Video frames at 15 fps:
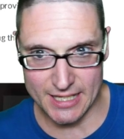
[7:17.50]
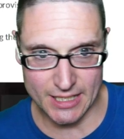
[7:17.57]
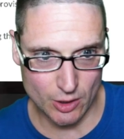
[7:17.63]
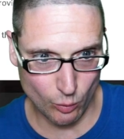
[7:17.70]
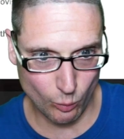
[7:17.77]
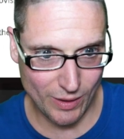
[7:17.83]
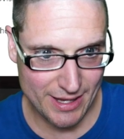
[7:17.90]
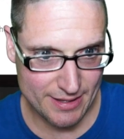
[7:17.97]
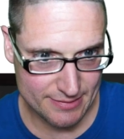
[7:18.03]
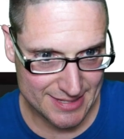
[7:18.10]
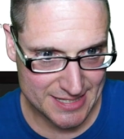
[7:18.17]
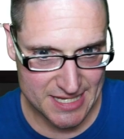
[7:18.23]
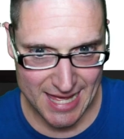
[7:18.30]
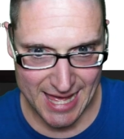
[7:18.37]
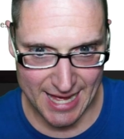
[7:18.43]
away the
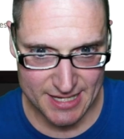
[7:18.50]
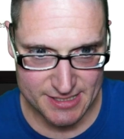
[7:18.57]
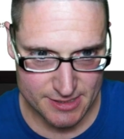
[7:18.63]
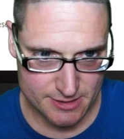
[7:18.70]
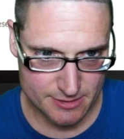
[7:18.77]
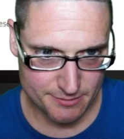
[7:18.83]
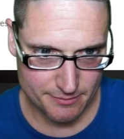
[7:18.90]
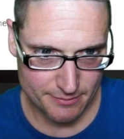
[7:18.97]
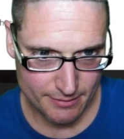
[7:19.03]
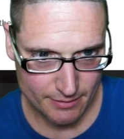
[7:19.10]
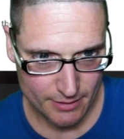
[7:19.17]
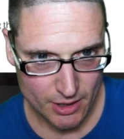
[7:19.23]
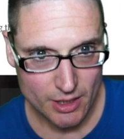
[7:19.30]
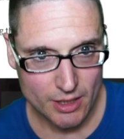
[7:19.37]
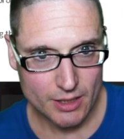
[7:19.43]
S
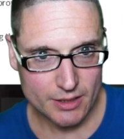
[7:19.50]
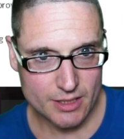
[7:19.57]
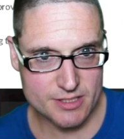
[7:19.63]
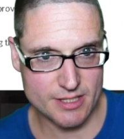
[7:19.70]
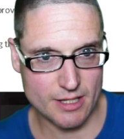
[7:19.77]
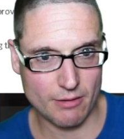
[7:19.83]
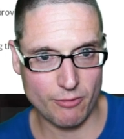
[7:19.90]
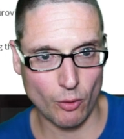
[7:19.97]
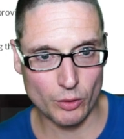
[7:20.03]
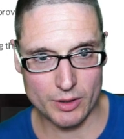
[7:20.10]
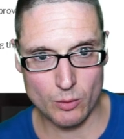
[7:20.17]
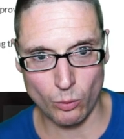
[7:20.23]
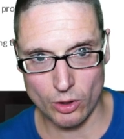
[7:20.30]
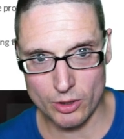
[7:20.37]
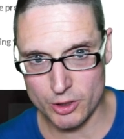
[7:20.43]
because they have only
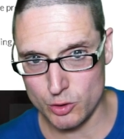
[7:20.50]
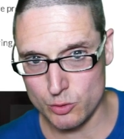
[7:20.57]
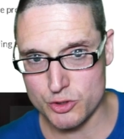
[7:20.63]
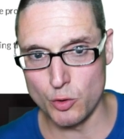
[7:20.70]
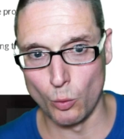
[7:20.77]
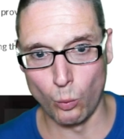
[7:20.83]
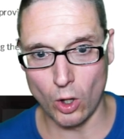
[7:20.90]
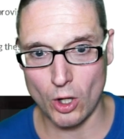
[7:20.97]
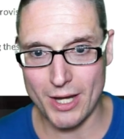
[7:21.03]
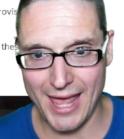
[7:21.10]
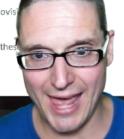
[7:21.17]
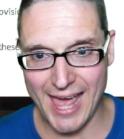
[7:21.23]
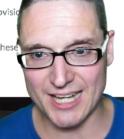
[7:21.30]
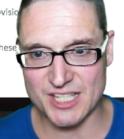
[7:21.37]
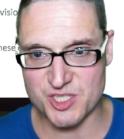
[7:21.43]
used the word
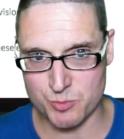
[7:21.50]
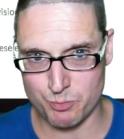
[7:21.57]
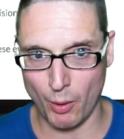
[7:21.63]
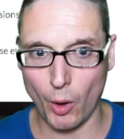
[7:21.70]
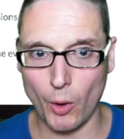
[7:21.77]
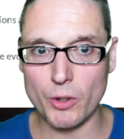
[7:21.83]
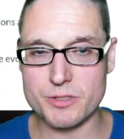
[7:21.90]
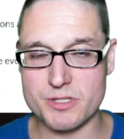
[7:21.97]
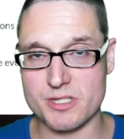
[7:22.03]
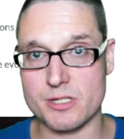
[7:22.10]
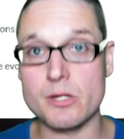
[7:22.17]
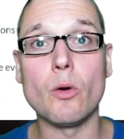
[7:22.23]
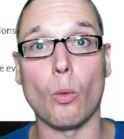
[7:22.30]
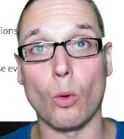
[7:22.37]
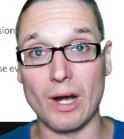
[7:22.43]
experts
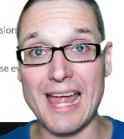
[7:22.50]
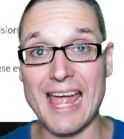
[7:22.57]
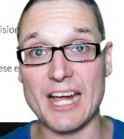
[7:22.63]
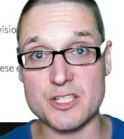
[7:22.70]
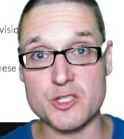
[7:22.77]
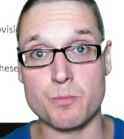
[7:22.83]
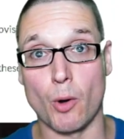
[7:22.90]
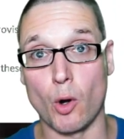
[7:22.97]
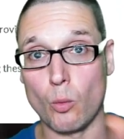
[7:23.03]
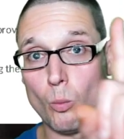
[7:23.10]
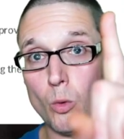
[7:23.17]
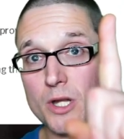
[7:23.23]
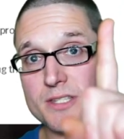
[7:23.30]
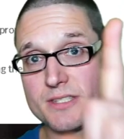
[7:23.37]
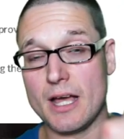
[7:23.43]
or expert one
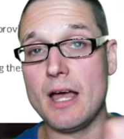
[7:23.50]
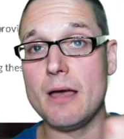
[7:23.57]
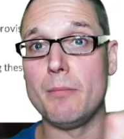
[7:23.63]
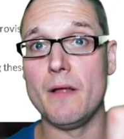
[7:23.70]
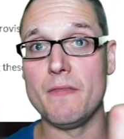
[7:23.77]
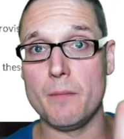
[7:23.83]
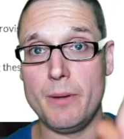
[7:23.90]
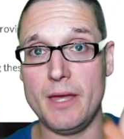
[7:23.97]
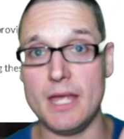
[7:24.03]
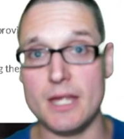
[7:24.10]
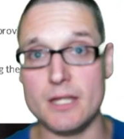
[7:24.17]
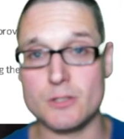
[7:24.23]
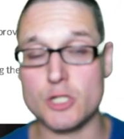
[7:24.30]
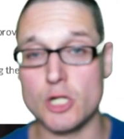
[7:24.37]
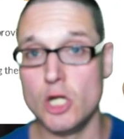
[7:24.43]
time on the
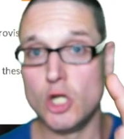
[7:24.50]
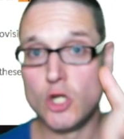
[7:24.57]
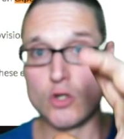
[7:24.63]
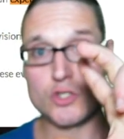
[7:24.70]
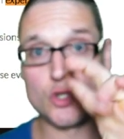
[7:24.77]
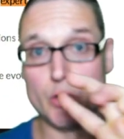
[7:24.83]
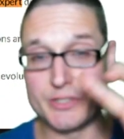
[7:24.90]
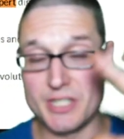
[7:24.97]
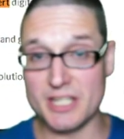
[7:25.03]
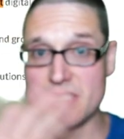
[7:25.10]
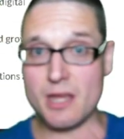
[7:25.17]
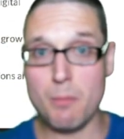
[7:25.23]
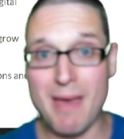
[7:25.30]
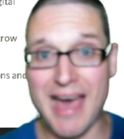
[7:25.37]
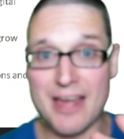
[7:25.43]
page. So it doesn't
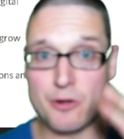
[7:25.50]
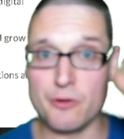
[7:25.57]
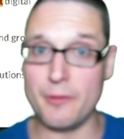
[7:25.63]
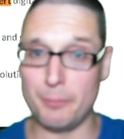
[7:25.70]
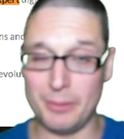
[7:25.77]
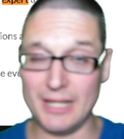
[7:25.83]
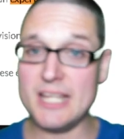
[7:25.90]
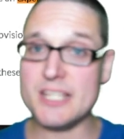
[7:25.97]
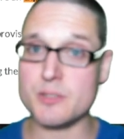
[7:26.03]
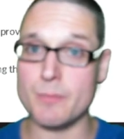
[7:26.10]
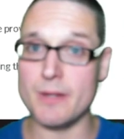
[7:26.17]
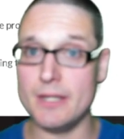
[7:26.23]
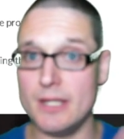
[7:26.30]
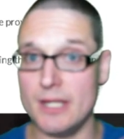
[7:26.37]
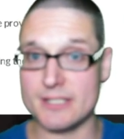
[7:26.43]
matter the placement,
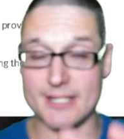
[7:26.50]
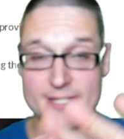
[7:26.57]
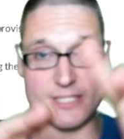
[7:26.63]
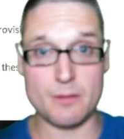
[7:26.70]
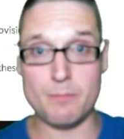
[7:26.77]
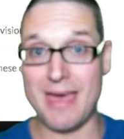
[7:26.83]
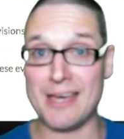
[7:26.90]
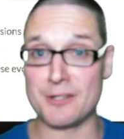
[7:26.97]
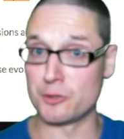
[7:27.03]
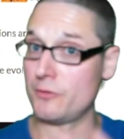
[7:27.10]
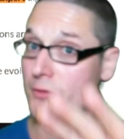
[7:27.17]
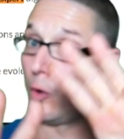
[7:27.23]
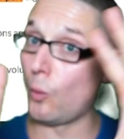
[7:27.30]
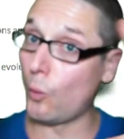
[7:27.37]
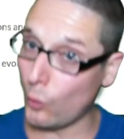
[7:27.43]
it doesn't matter the
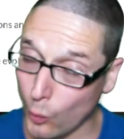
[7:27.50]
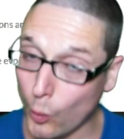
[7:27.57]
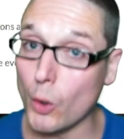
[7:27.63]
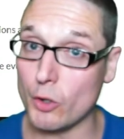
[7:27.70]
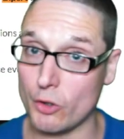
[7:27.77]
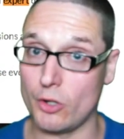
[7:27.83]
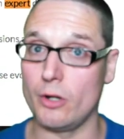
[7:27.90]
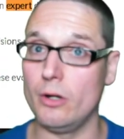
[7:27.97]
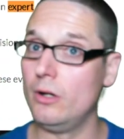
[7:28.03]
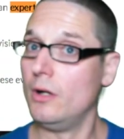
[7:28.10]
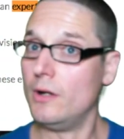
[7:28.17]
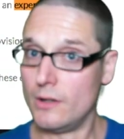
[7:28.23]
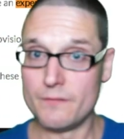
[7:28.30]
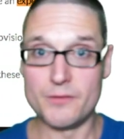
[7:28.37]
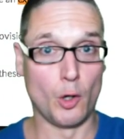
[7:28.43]
order.
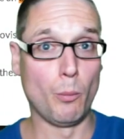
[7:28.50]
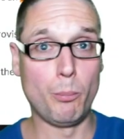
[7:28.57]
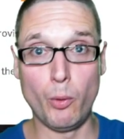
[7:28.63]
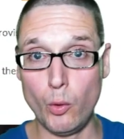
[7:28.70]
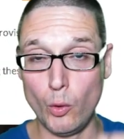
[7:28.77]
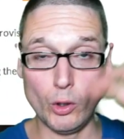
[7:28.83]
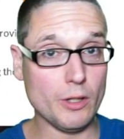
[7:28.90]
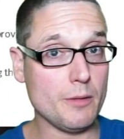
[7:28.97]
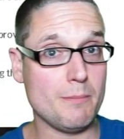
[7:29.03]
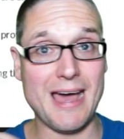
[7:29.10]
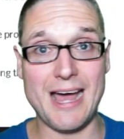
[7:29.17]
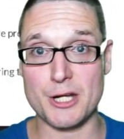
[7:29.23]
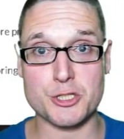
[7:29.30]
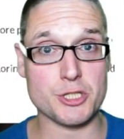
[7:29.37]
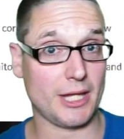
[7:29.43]
They'll pull and
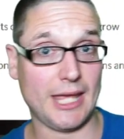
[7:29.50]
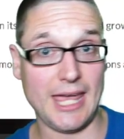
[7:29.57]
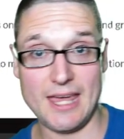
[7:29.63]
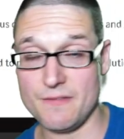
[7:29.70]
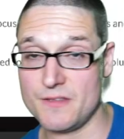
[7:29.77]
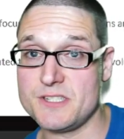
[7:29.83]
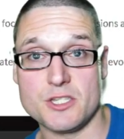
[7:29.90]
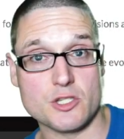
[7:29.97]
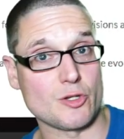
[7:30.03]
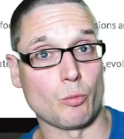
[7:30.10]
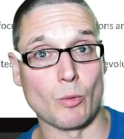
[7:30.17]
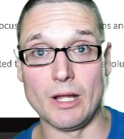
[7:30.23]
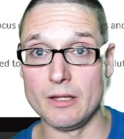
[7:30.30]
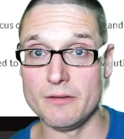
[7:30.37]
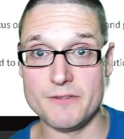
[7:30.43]
match, like, hey, this is a
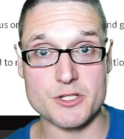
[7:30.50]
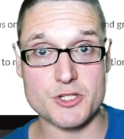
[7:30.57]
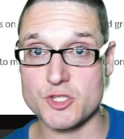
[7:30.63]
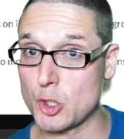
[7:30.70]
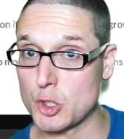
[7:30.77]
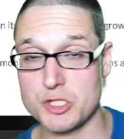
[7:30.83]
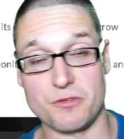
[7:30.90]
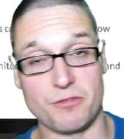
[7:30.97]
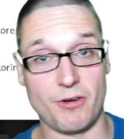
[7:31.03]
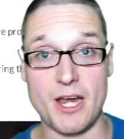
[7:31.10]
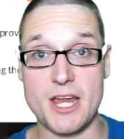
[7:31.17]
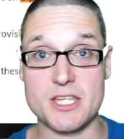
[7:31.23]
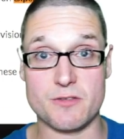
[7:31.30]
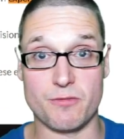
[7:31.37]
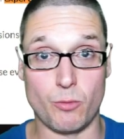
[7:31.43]
relevant search phrase.
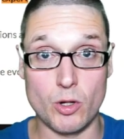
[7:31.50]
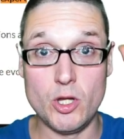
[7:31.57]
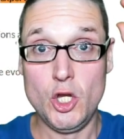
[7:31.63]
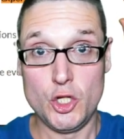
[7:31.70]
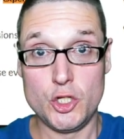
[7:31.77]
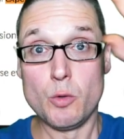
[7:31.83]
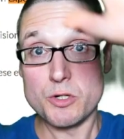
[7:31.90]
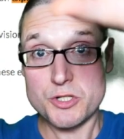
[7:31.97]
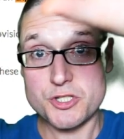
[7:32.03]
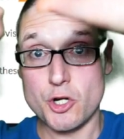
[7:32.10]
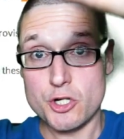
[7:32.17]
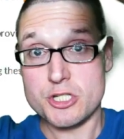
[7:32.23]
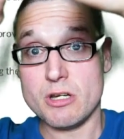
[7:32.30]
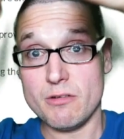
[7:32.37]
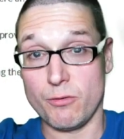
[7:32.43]
For, you were
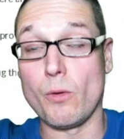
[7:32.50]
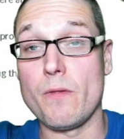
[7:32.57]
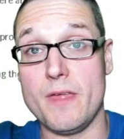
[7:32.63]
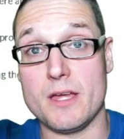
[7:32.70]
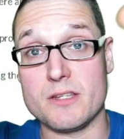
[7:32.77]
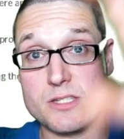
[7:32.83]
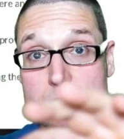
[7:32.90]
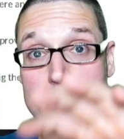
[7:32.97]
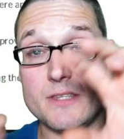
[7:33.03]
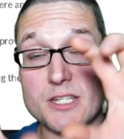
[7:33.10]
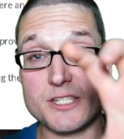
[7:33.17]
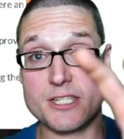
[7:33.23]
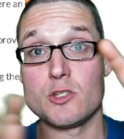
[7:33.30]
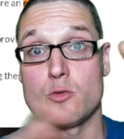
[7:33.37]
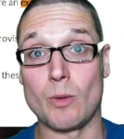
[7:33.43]
searching for this. This
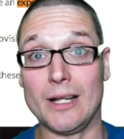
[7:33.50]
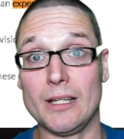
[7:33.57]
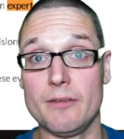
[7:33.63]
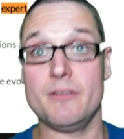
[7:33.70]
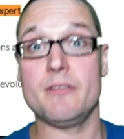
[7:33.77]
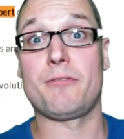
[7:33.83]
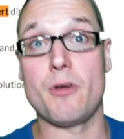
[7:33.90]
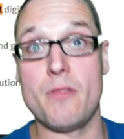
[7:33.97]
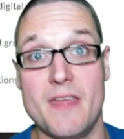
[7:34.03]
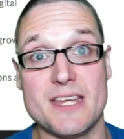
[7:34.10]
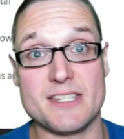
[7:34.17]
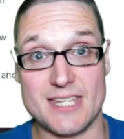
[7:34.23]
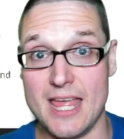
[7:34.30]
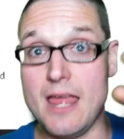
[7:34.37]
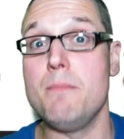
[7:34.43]
is relevant for this.
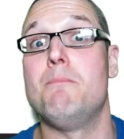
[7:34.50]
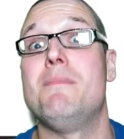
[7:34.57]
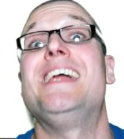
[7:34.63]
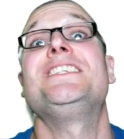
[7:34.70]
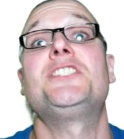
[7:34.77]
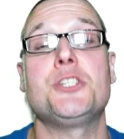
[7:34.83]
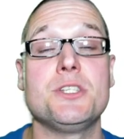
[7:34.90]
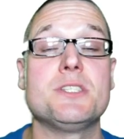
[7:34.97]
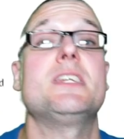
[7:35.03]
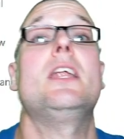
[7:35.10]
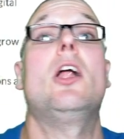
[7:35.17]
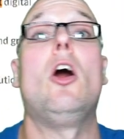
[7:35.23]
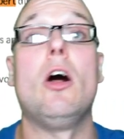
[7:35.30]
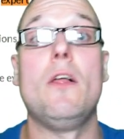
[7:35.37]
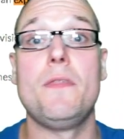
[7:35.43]
It mentions it
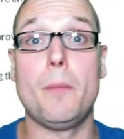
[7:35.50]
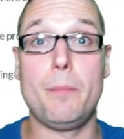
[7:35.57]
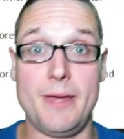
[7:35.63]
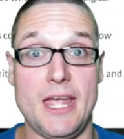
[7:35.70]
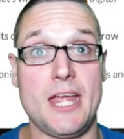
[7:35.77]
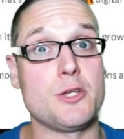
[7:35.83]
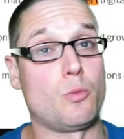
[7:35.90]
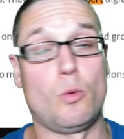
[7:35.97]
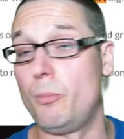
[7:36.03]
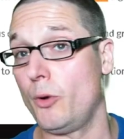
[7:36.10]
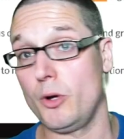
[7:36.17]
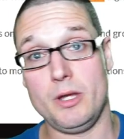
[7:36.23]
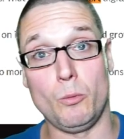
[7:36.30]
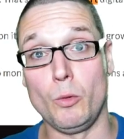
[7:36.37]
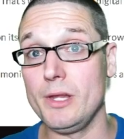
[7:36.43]
on the page. We'll put
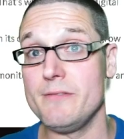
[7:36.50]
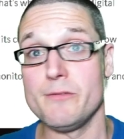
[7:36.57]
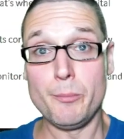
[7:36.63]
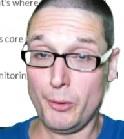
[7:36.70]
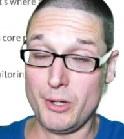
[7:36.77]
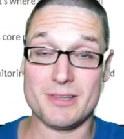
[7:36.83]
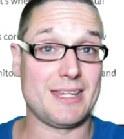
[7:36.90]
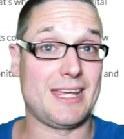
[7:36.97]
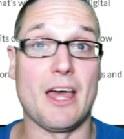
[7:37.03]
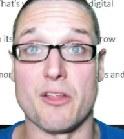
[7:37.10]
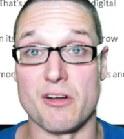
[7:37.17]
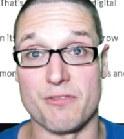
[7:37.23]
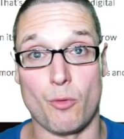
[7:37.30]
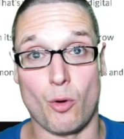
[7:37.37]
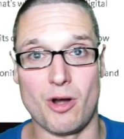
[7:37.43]
we'll even put it together
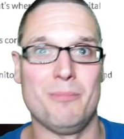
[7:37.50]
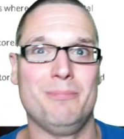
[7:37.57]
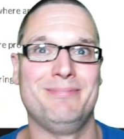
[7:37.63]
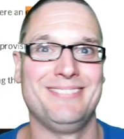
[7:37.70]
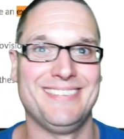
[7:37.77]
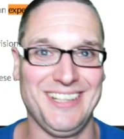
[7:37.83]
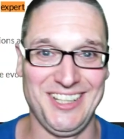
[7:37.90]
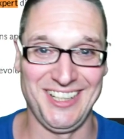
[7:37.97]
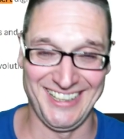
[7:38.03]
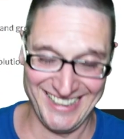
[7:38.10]
for them.